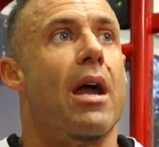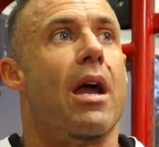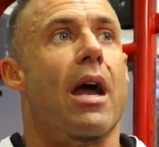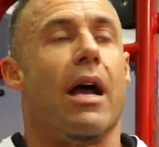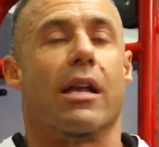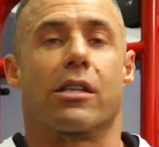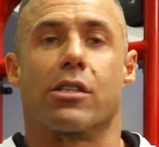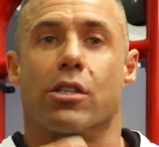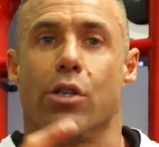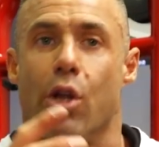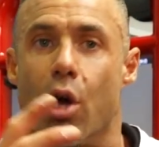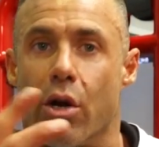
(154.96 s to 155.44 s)

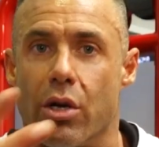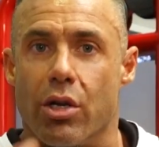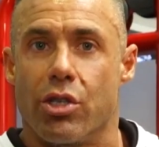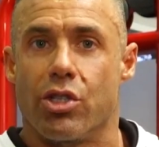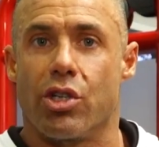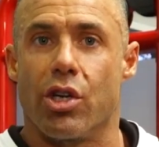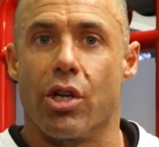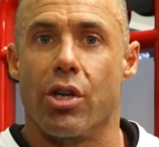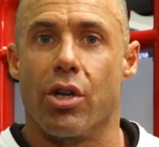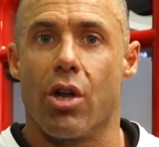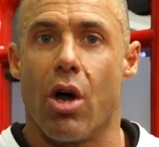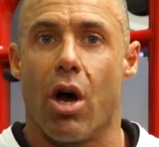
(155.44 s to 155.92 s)
As long
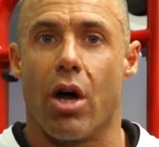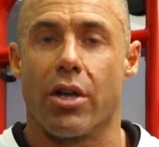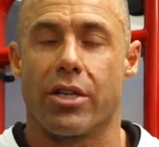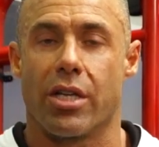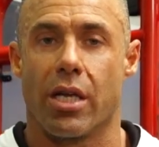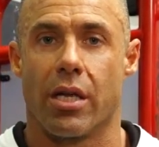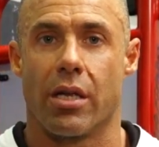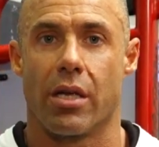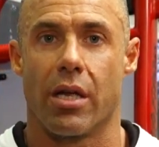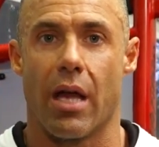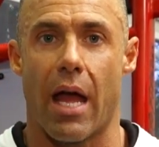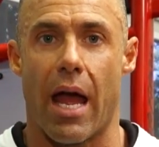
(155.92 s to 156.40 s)
as you're not
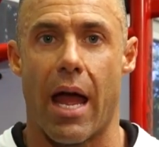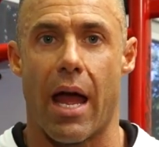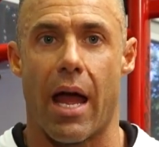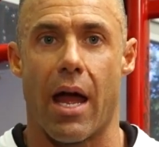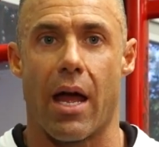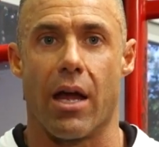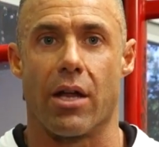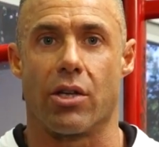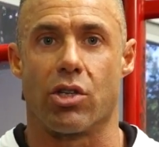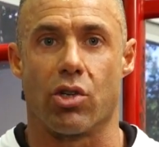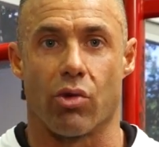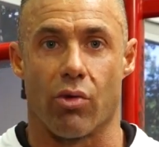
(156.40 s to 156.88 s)

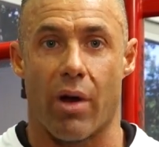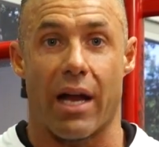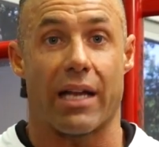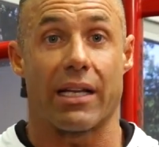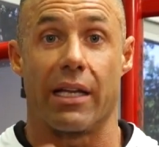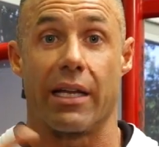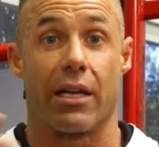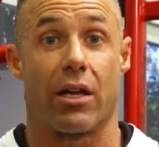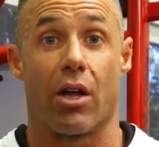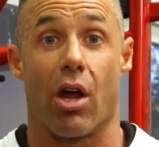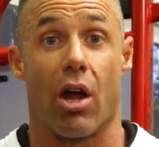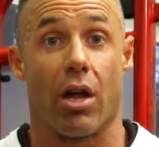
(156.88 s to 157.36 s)

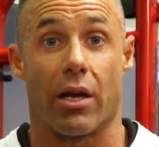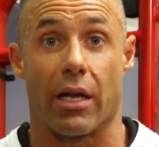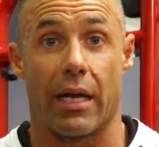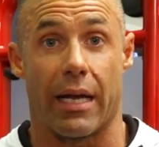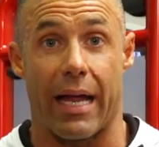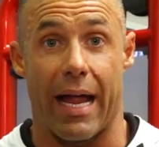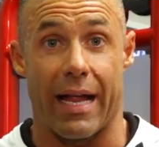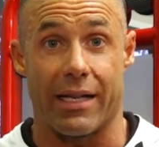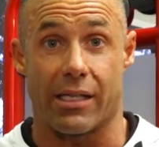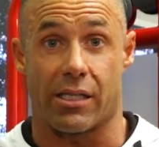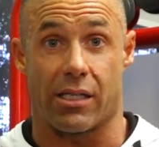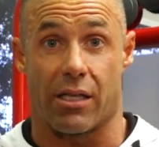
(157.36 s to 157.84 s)
directly going
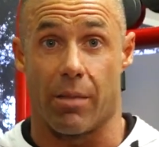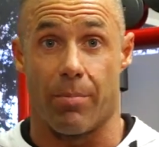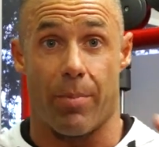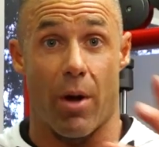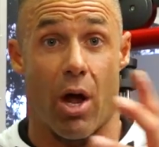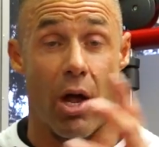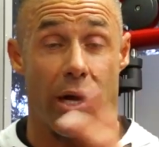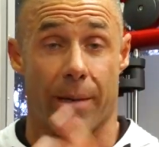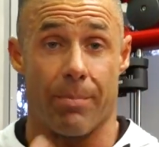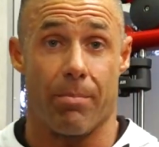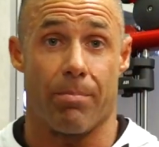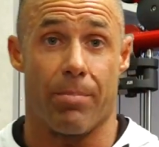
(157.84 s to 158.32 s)
against the
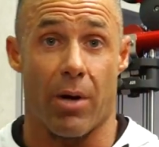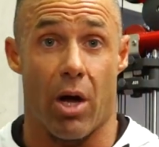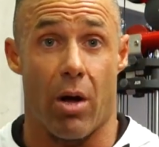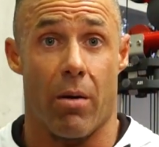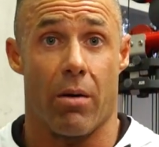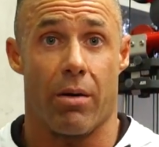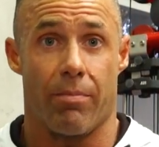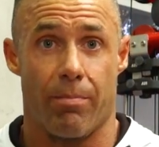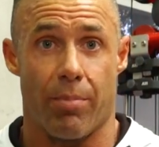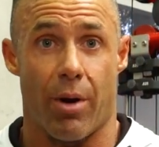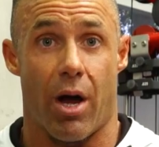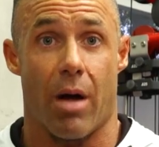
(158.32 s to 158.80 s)

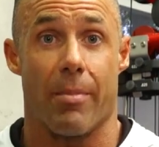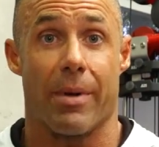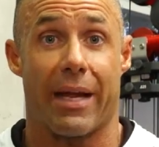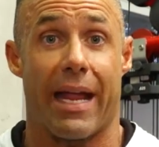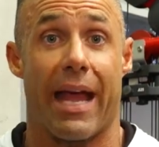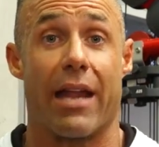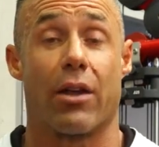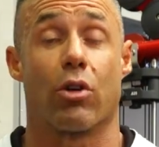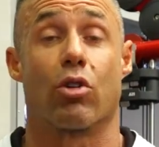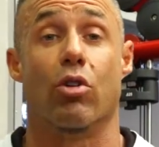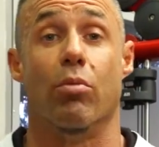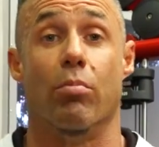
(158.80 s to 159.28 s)

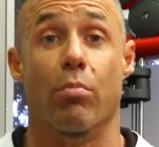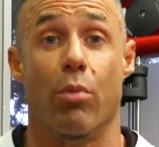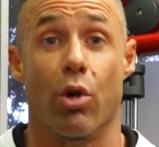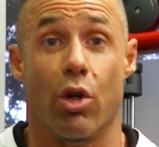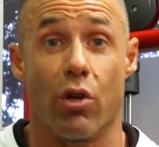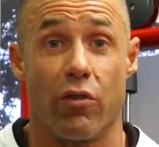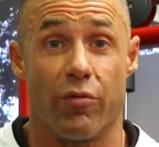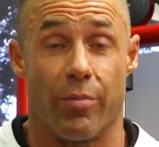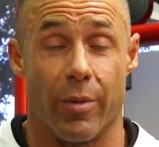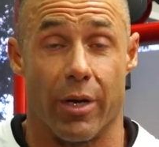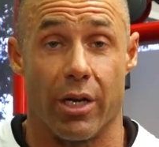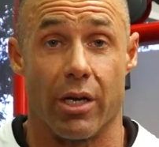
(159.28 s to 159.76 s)
biomechanical
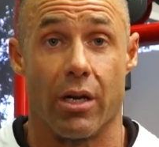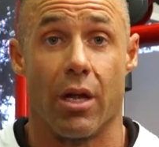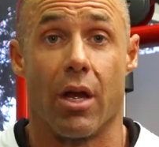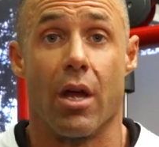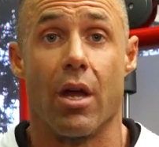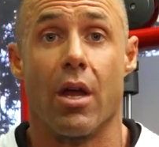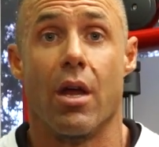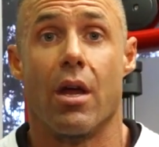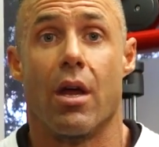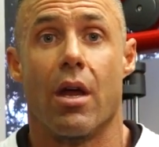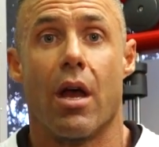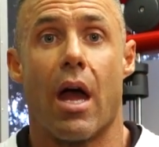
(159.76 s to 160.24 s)
movement
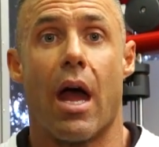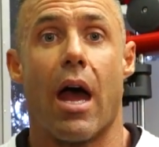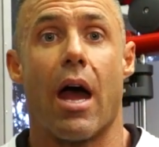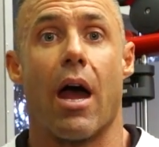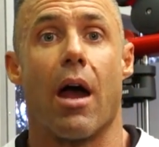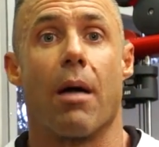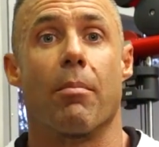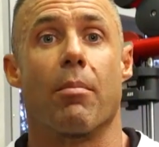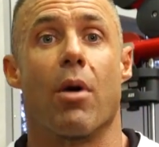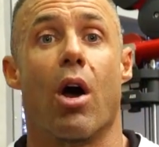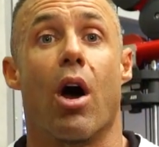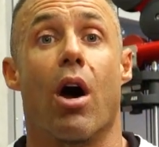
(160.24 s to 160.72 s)

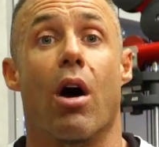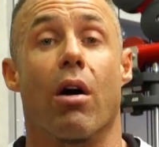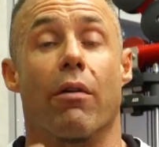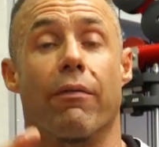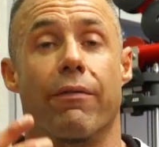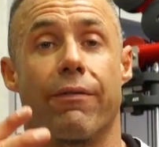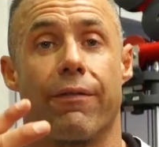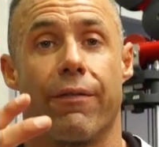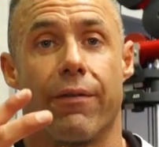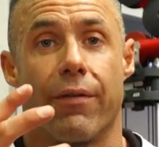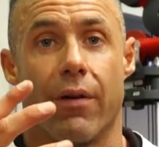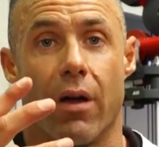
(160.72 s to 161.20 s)

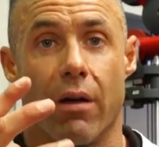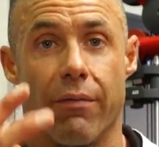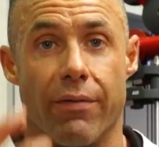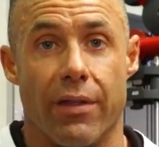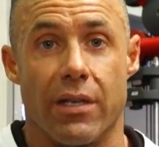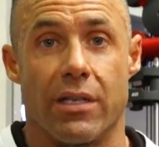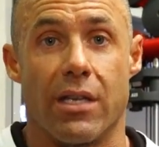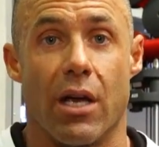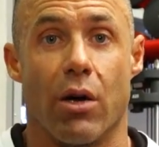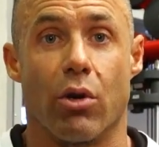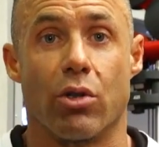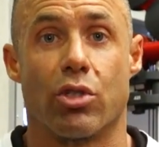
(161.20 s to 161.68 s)
of the
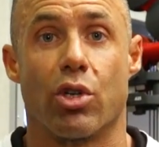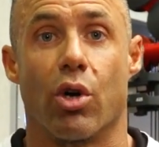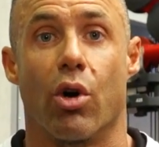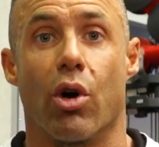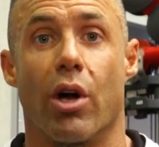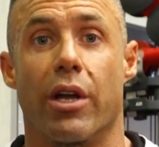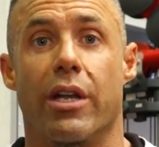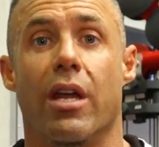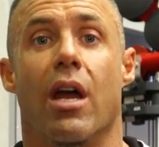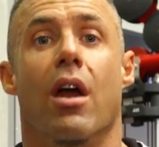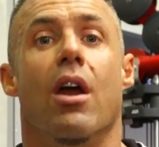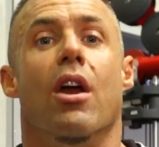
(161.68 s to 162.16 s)

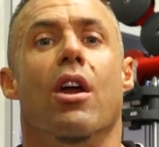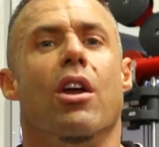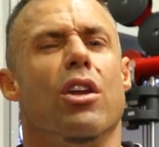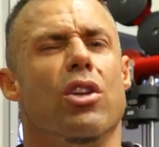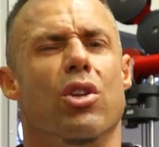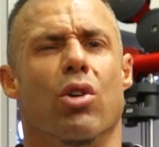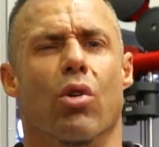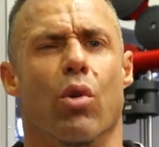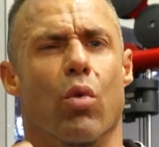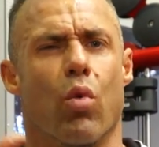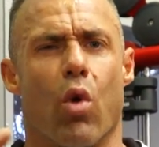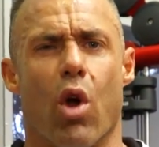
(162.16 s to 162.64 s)
deltoid,
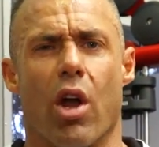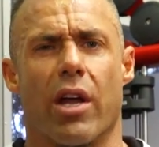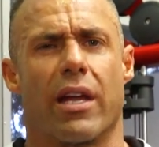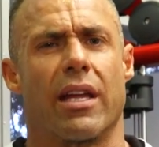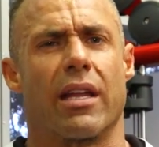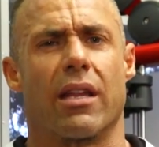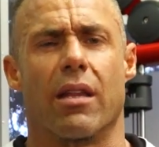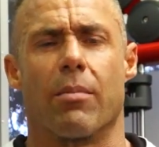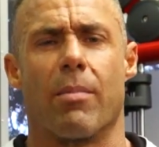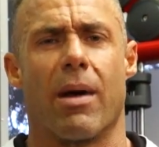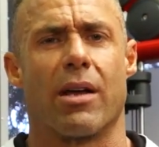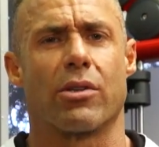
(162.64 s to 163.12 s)
you're
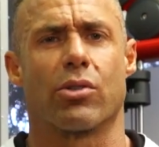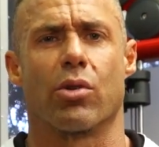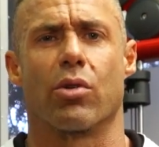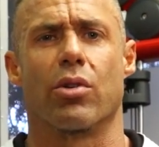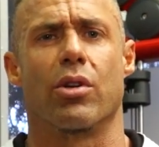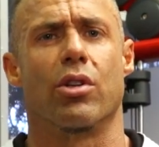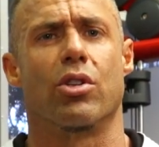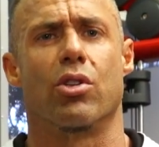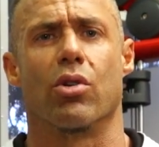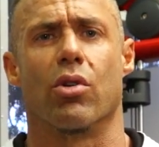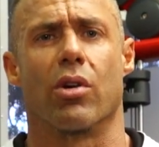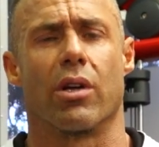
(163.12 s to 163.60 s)
working the muscle,
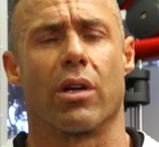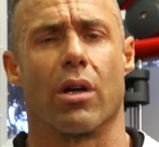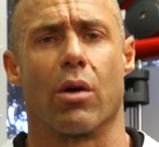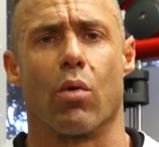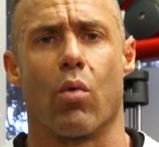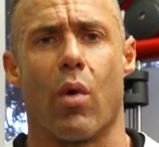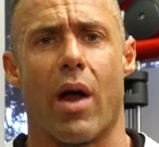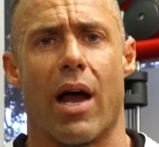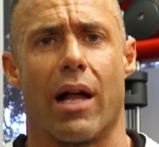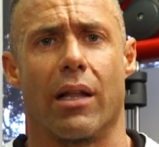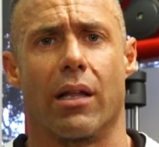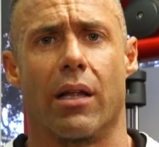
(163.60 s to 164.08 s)
you're doing it
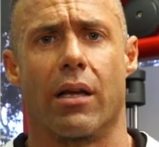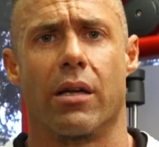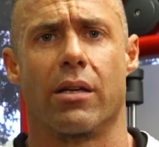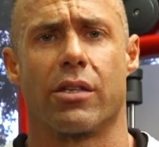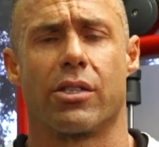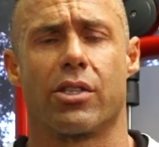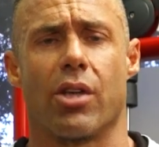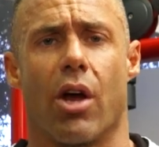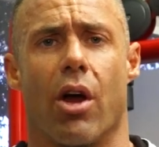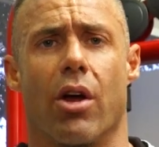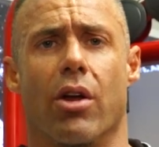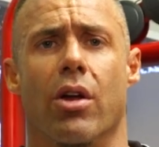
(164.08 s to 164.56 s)
well.
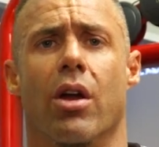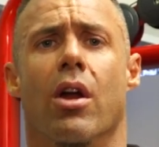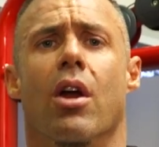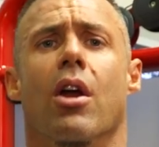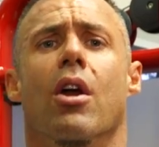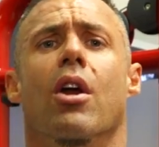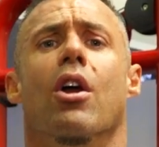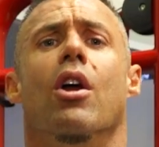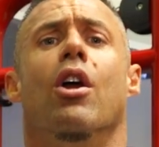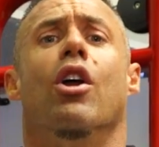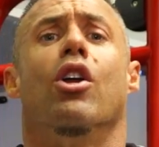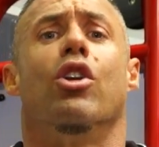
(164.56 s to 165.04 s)
So
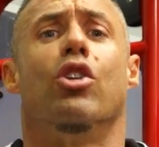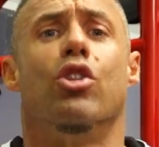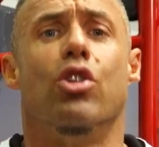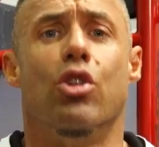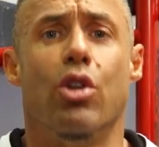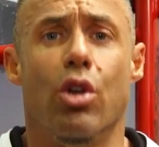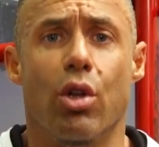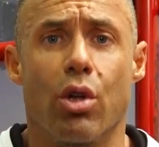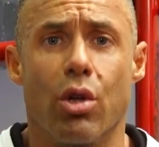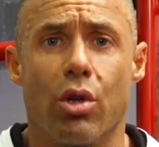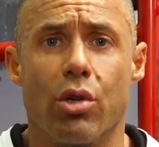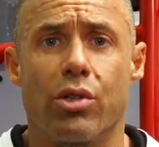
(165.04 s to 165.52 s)

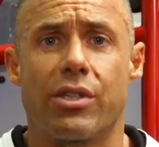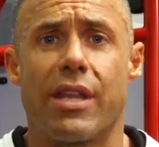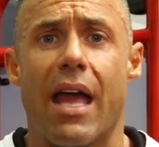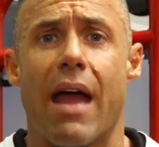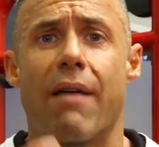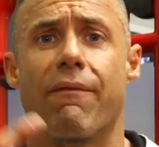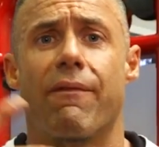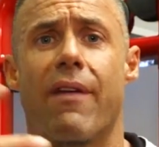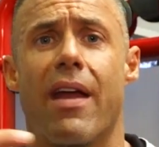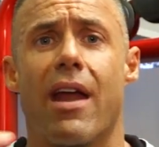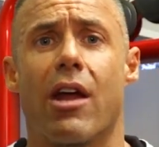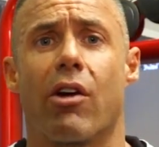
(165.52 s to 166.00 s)
use
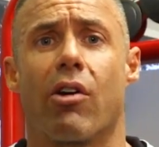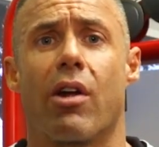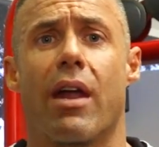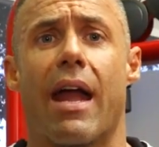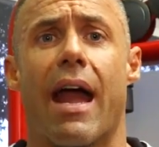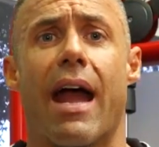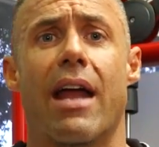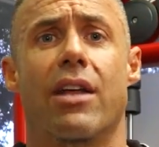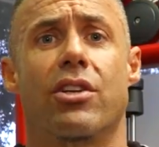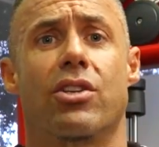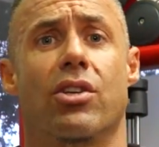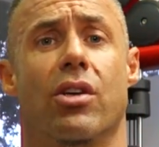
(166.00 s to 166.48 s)
that
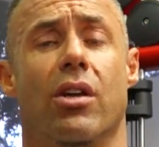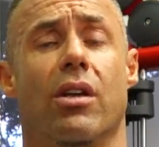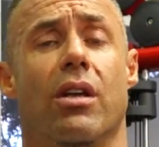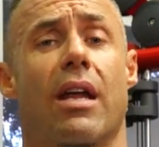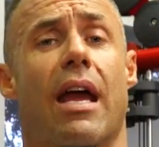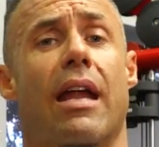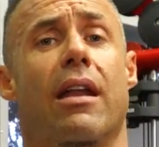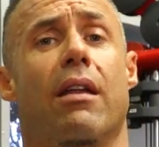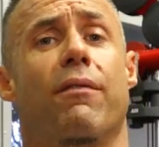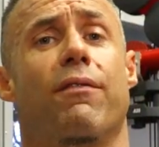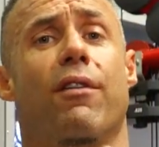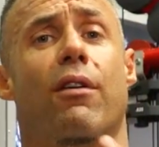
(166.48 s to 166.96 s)
variation,
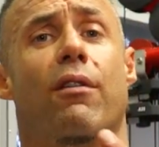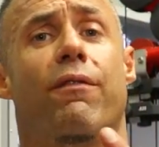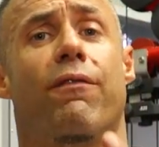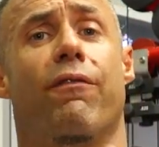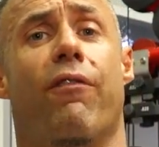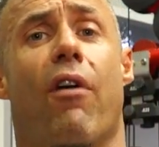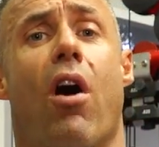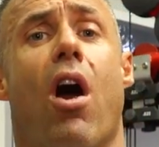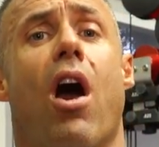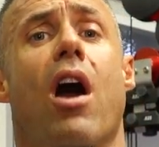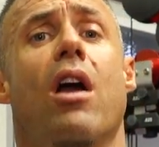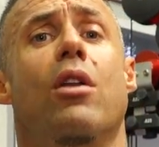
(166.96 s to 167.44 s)
and if you
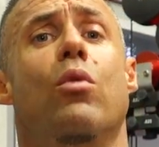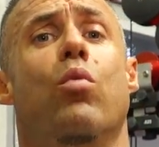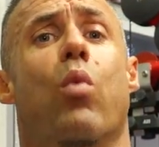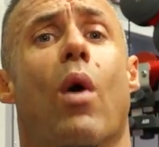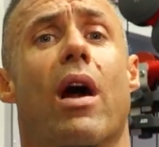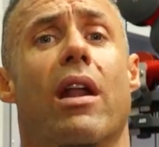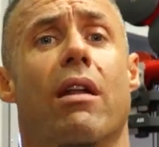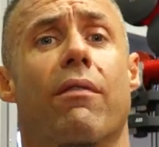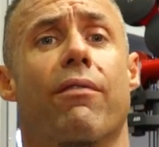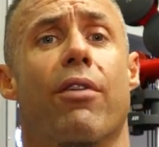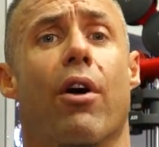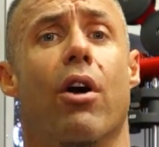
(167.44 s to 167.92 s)
find
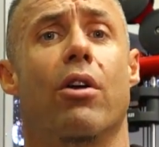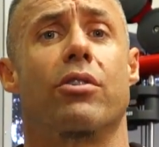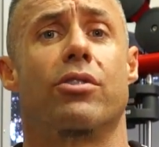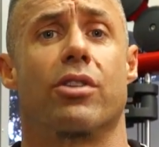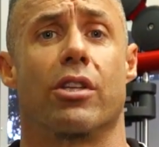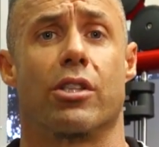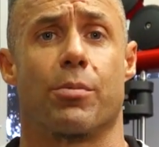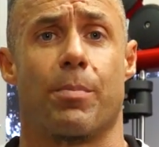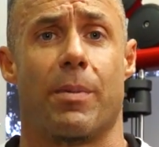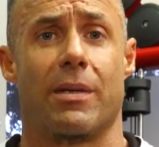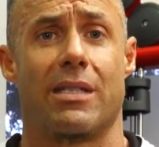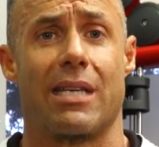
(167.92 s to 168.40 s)
one of those
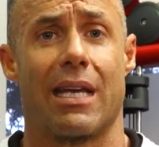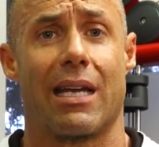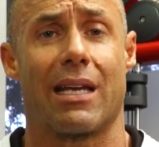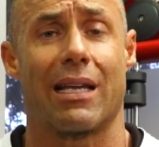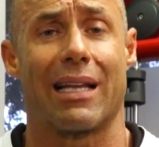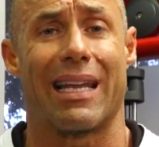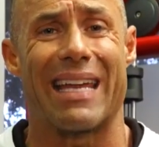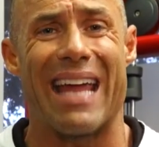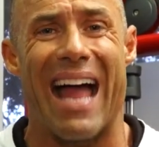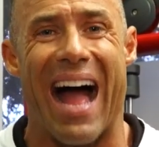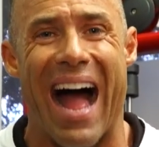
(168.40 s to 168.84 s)
that's particularly